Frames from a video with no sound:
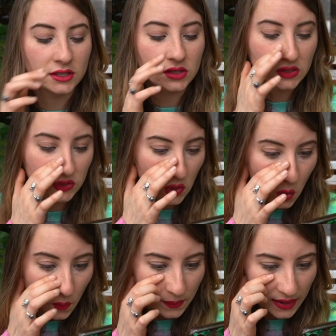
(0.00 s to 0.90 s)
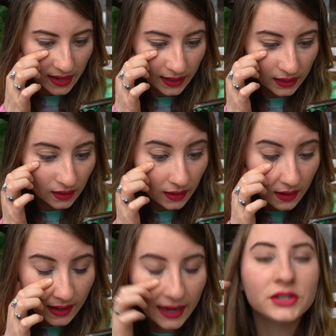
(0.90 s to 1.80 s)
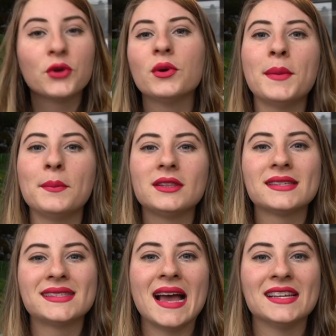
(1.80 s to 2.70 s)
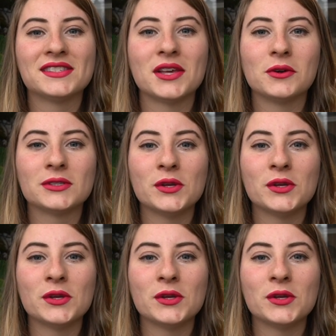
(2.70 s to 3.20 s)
It's so big. I don't remember the size though.